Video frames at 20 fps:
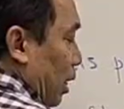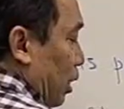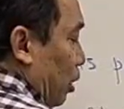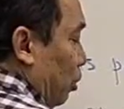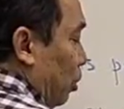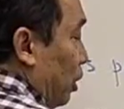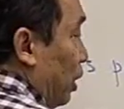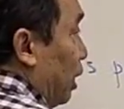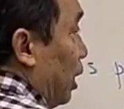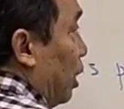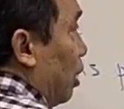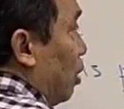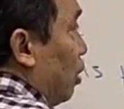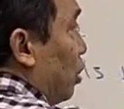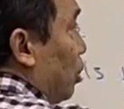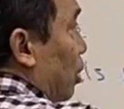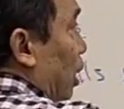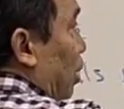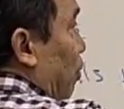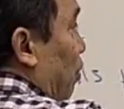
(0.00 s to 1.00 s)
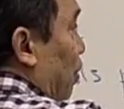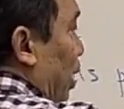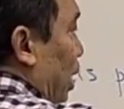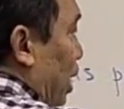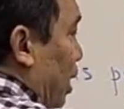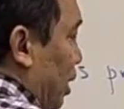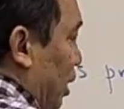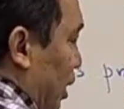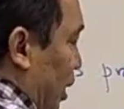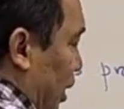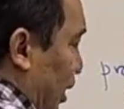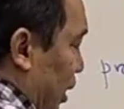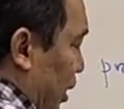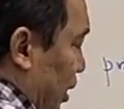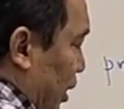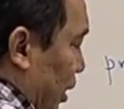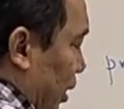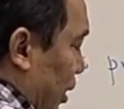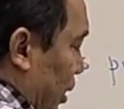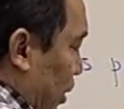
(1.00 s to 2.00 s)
you still also have cartilage.